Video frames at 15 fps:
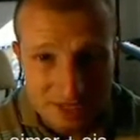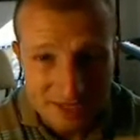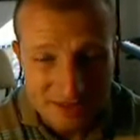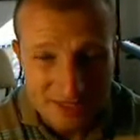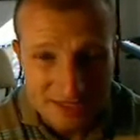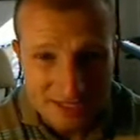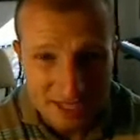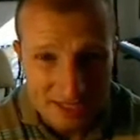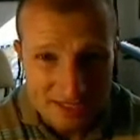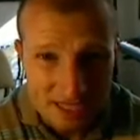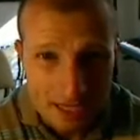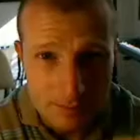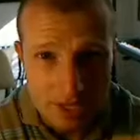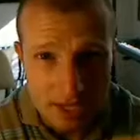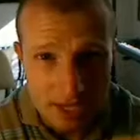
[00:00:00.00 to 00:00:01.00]
In this case,
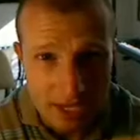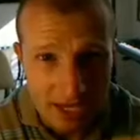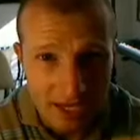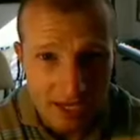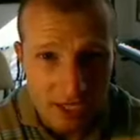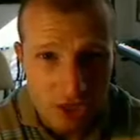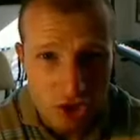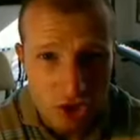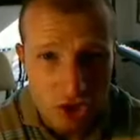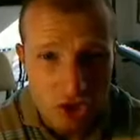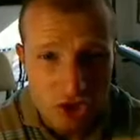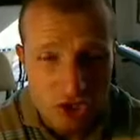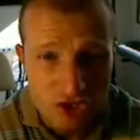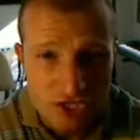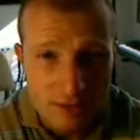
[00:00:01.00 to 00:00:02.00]
aimerais,
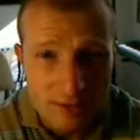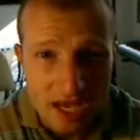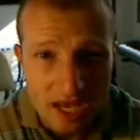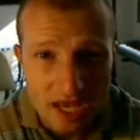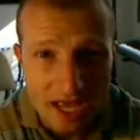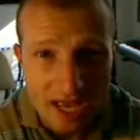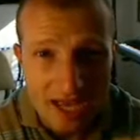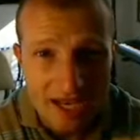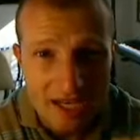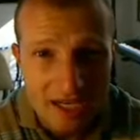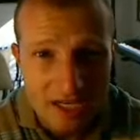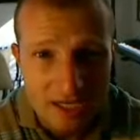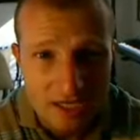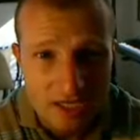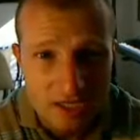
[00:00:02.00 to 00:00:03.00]
j'aimerais